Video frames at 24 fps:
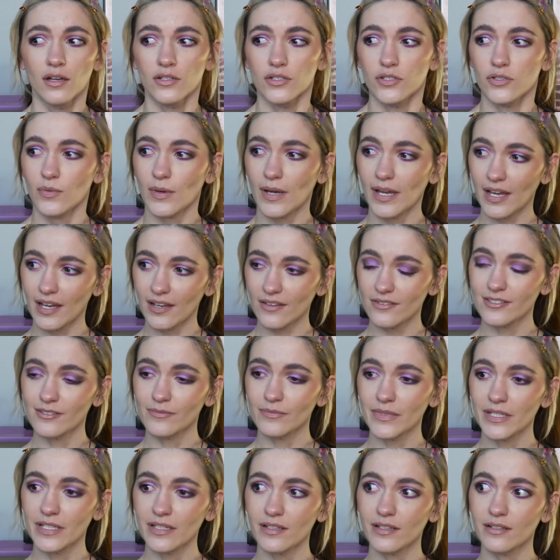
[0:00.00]
Do I have
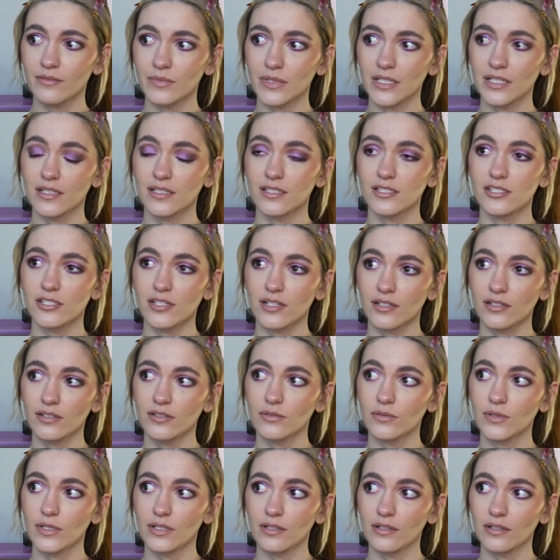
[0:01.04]
something coming in
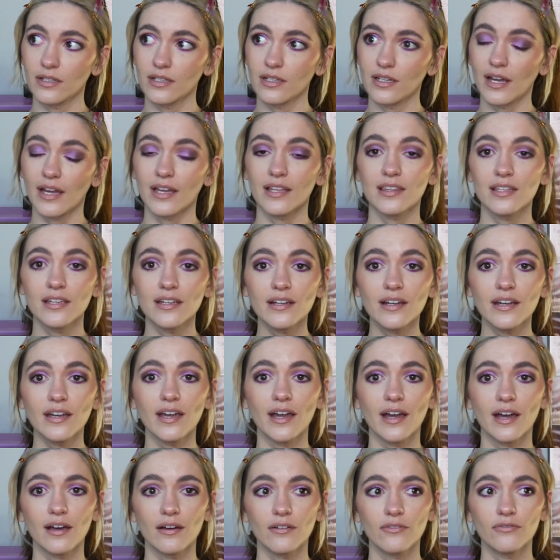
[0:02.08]
January? I think I
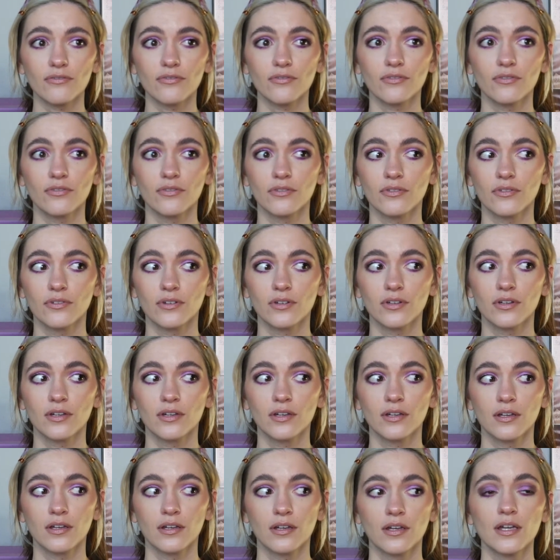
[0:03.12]
have.
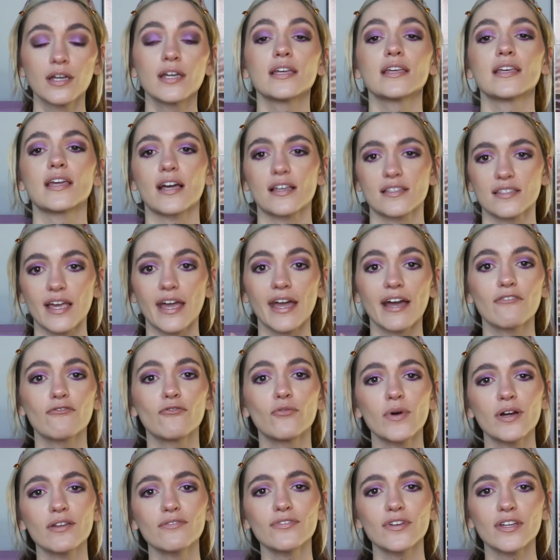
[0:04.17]
Yes, I have
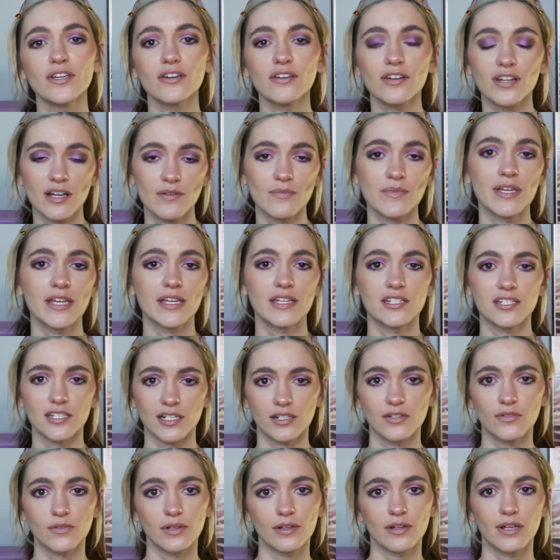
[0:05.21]
one figure coming in
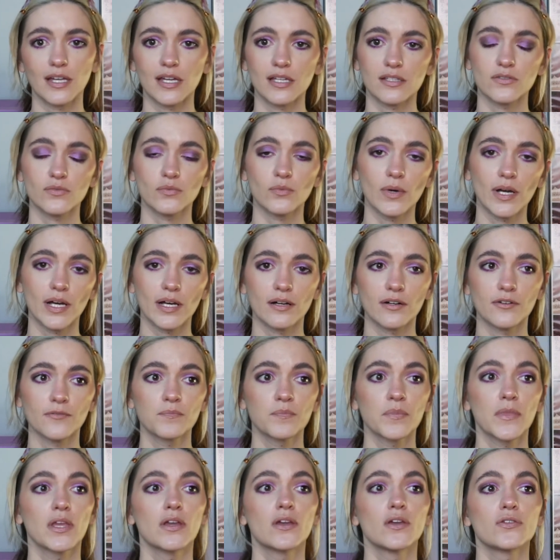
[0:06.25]
January as
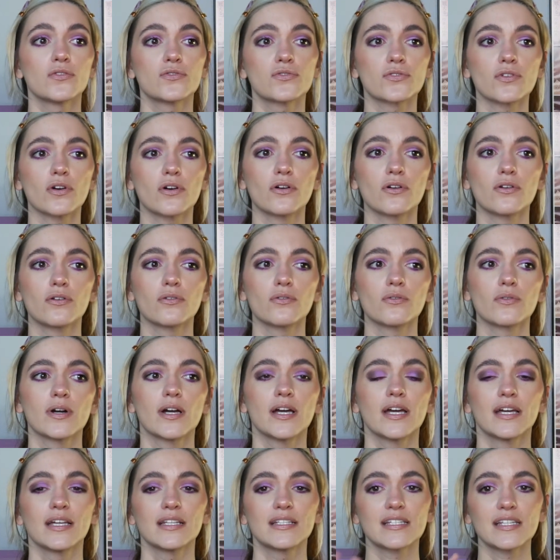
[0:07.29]
well. So
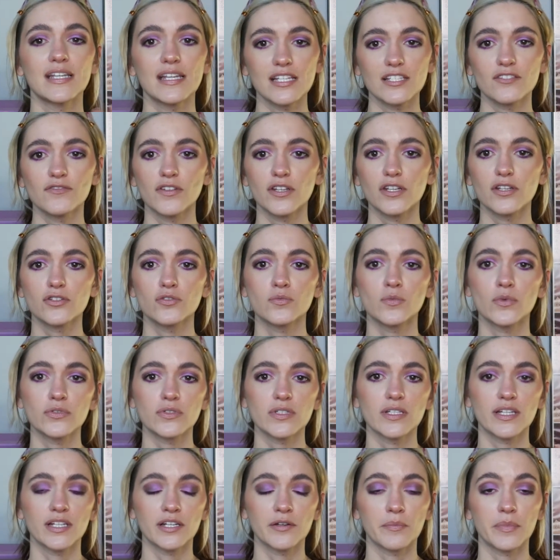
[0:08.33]
today's video is
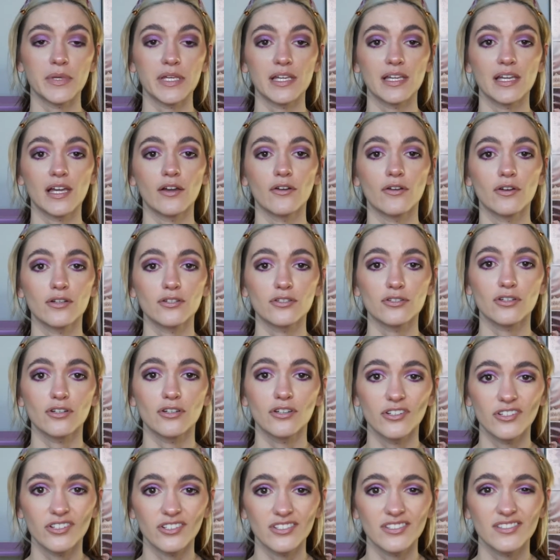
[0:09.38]
mostly gonna be character
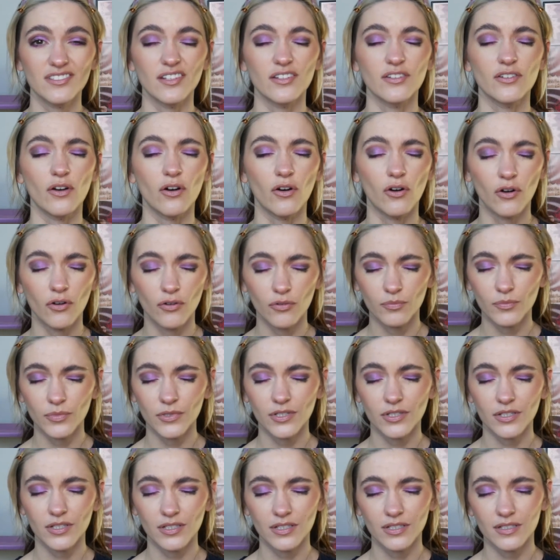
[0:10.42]
goods and home
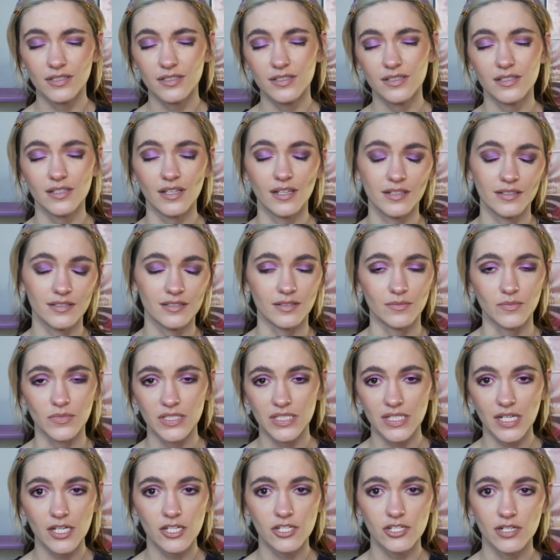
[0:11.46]
goods and some
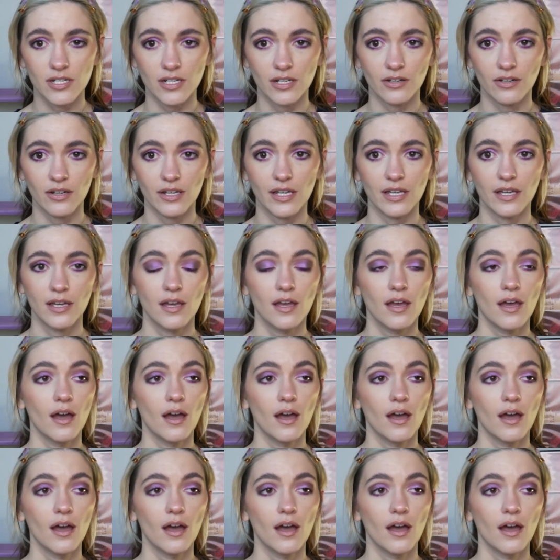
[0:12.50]
stationery.